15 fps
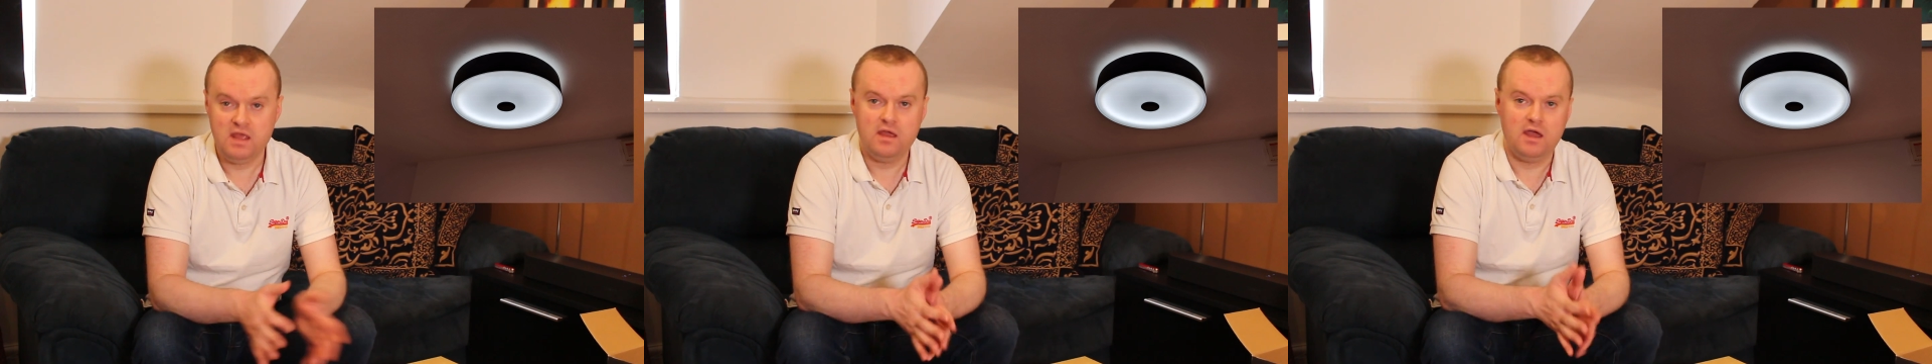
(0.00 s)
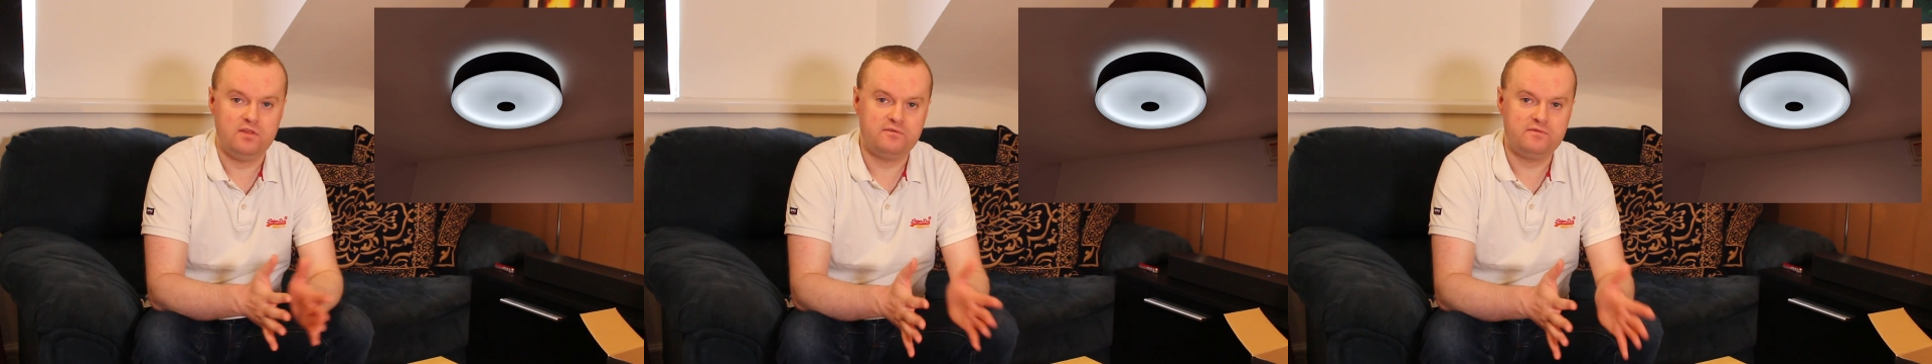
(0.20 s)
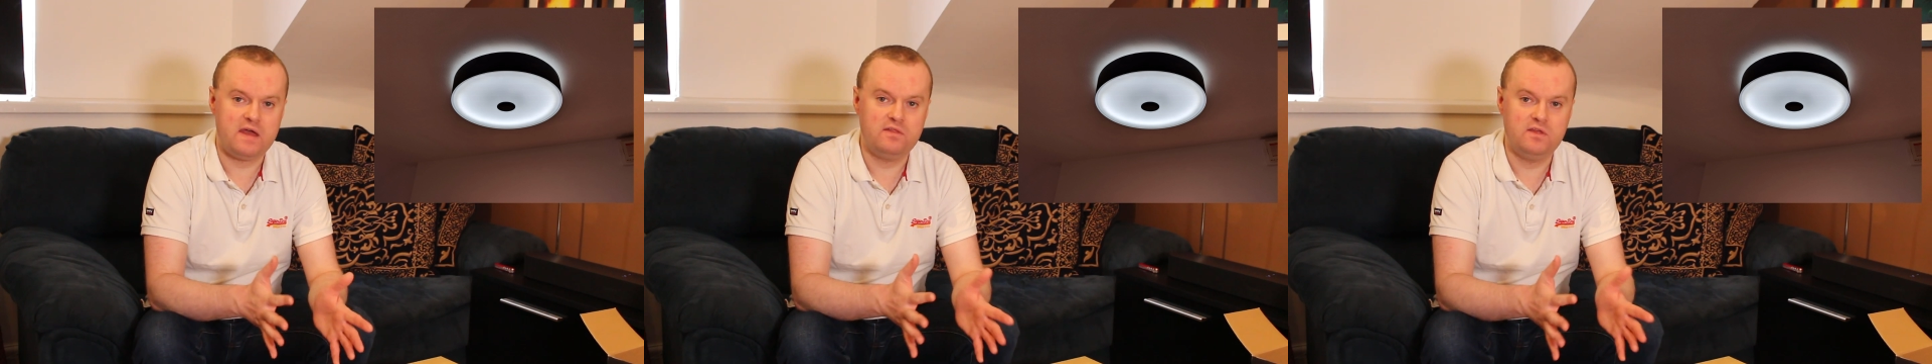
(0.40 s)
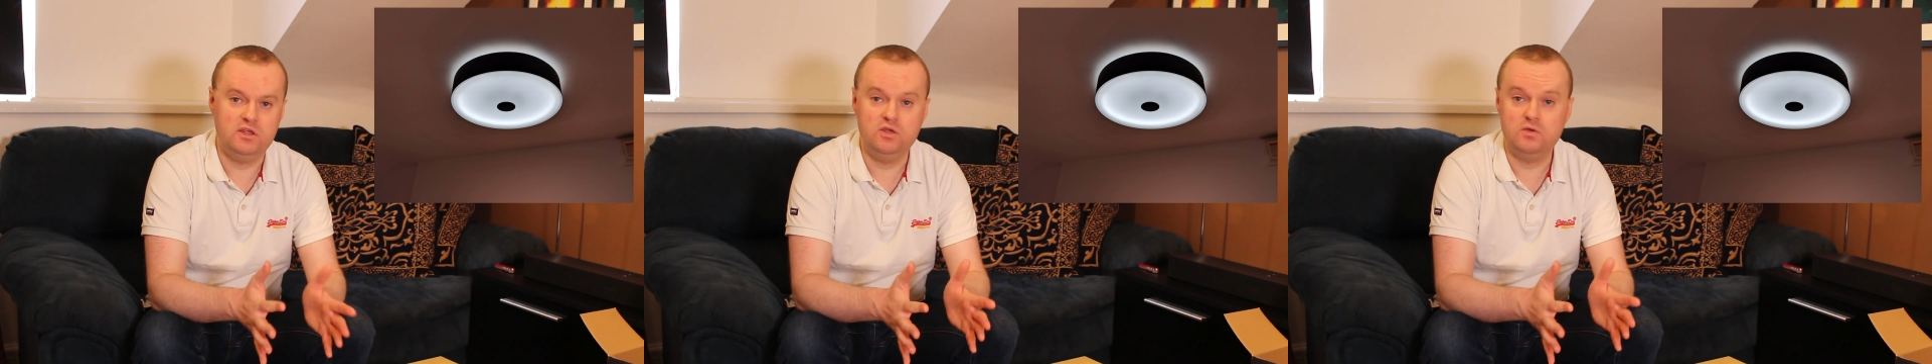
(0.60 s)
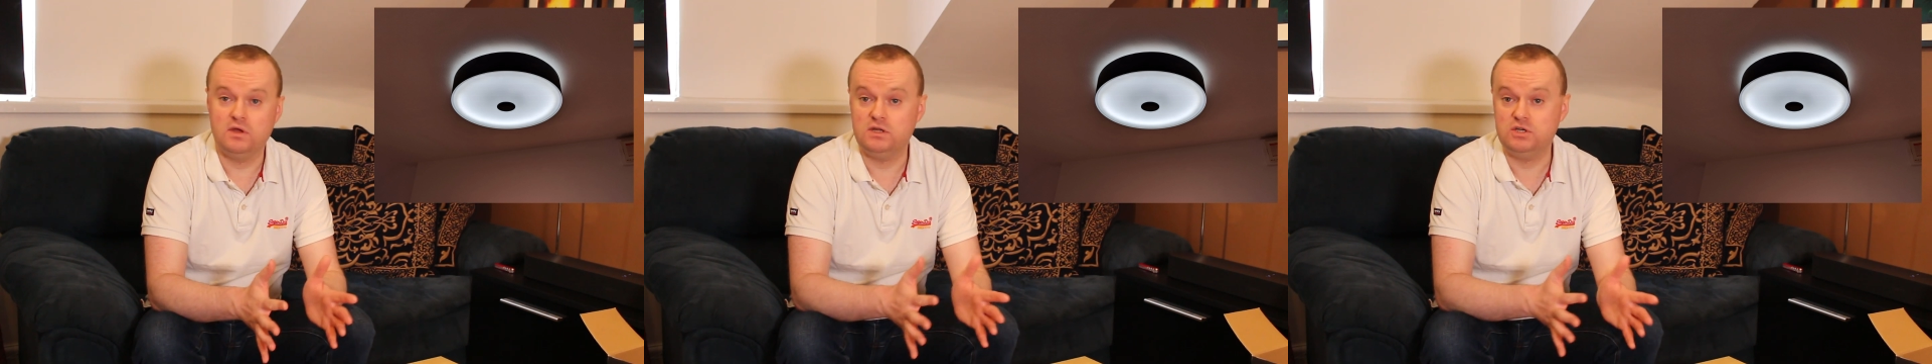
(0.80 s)
And the fact that
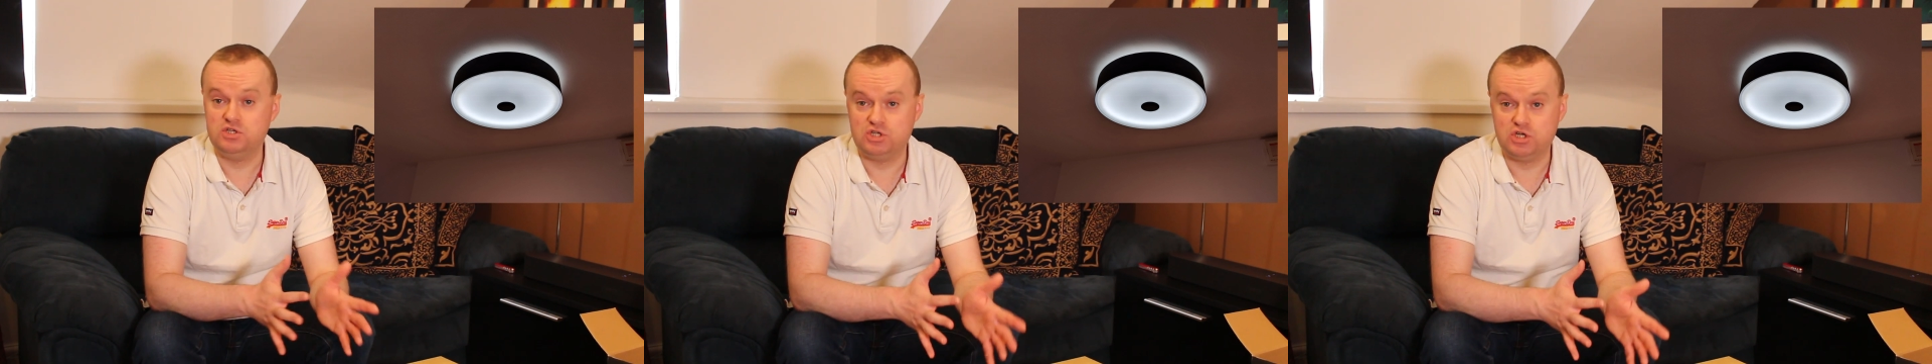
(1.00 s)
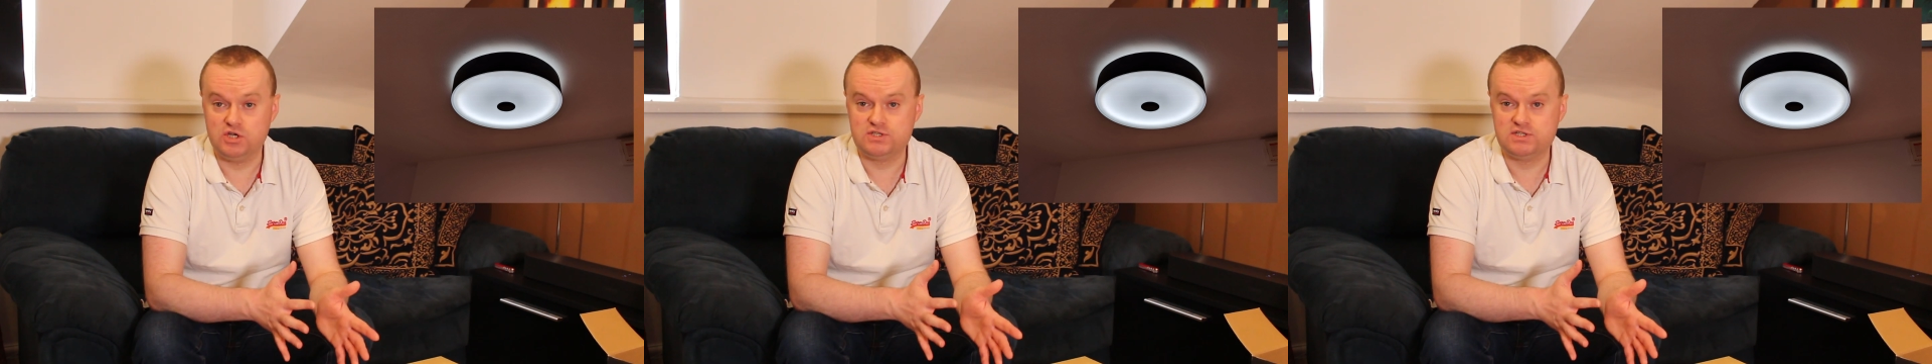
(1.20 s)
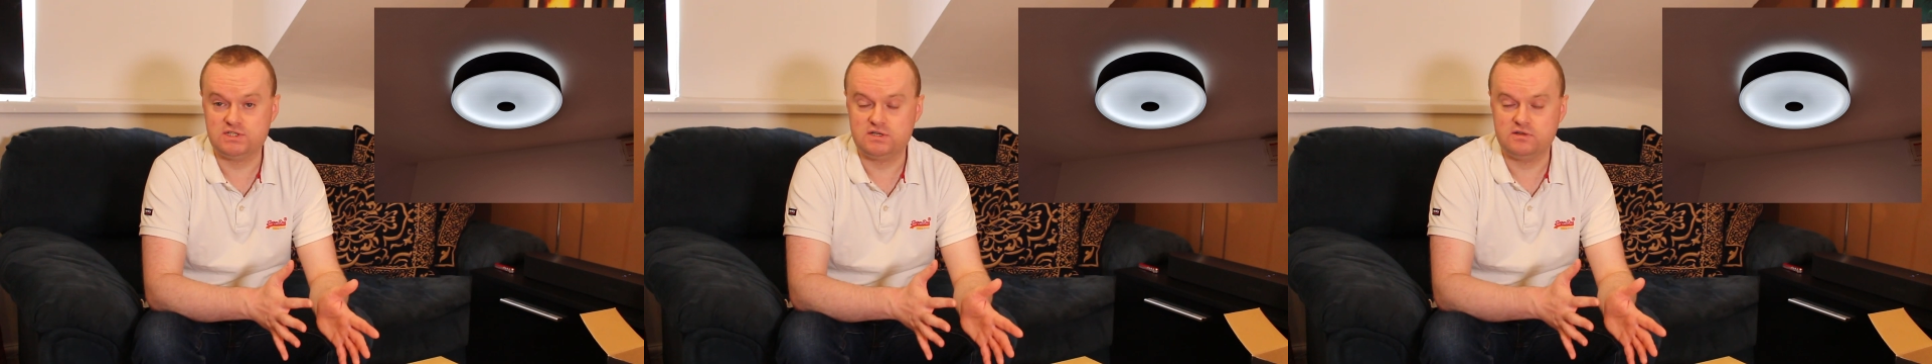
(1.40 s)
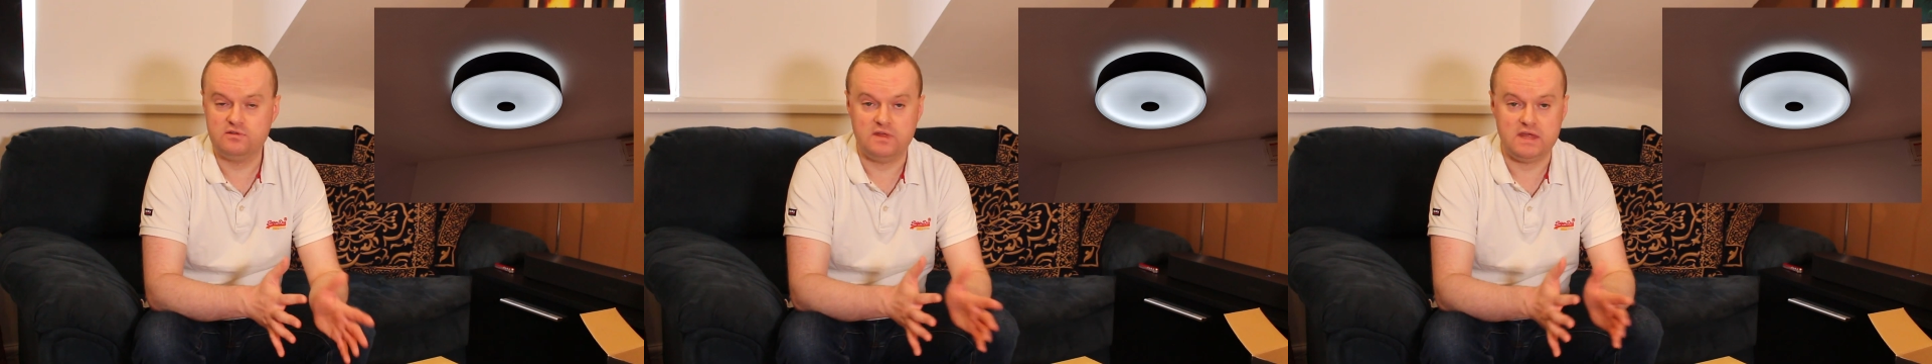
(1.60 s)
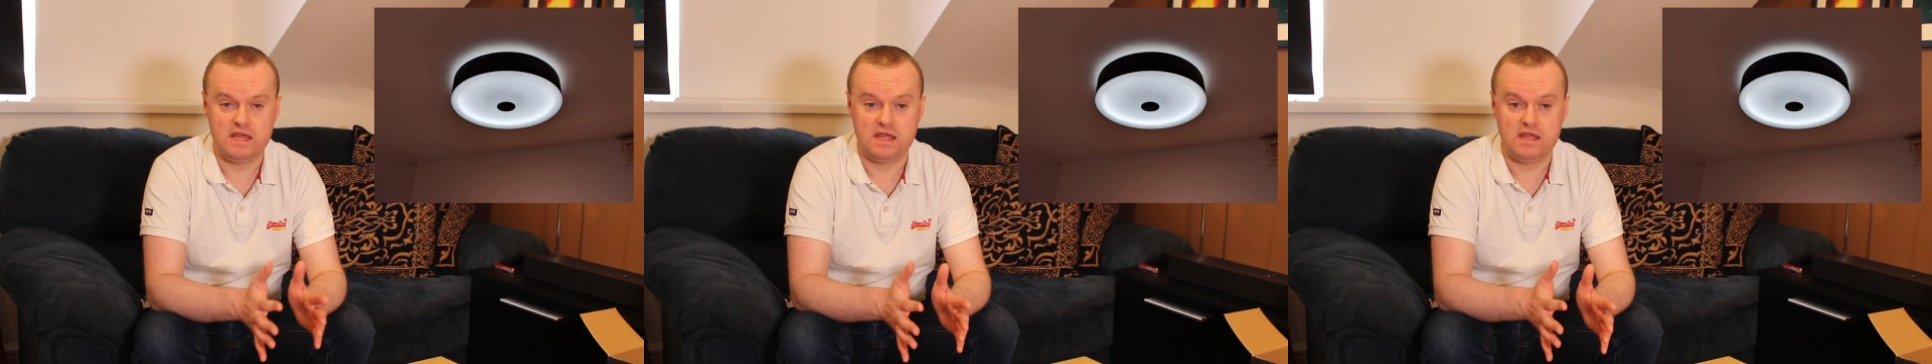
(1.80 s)
you can adjust
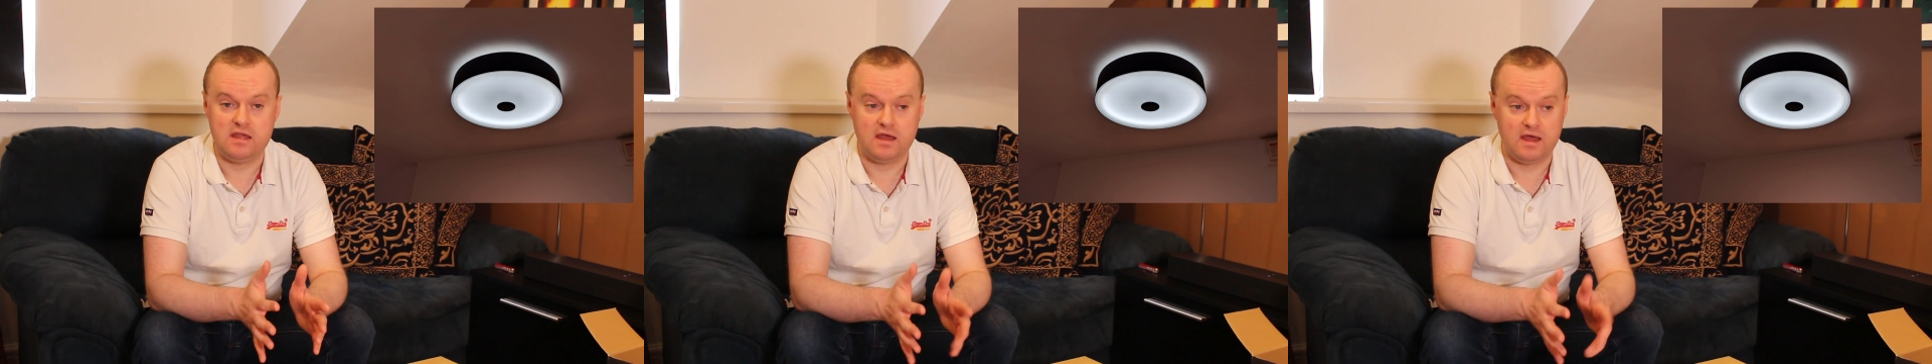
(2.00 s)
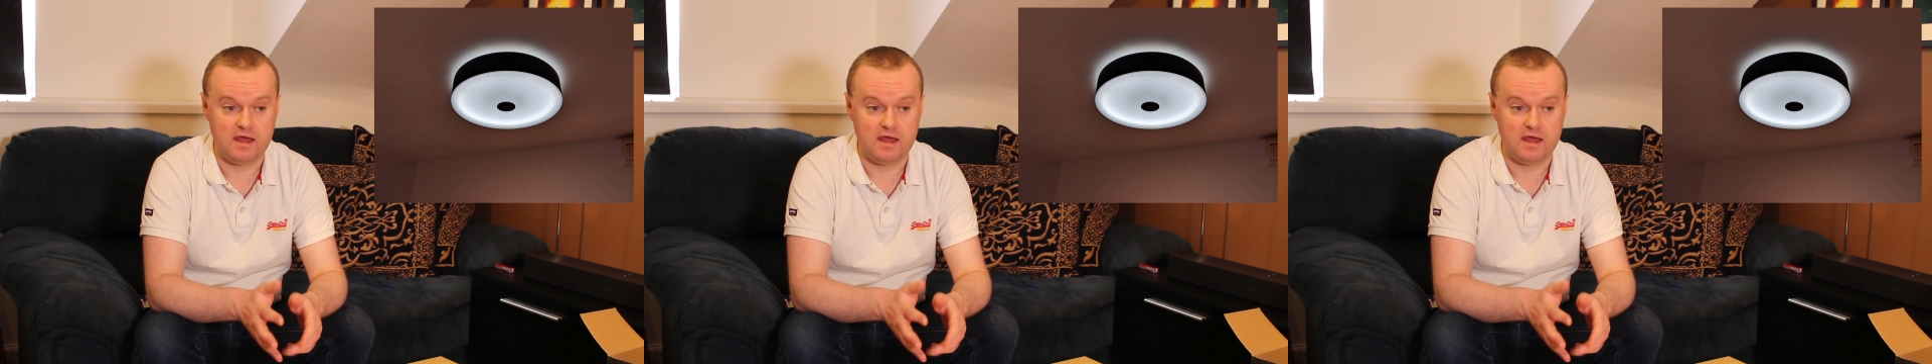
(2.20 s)
the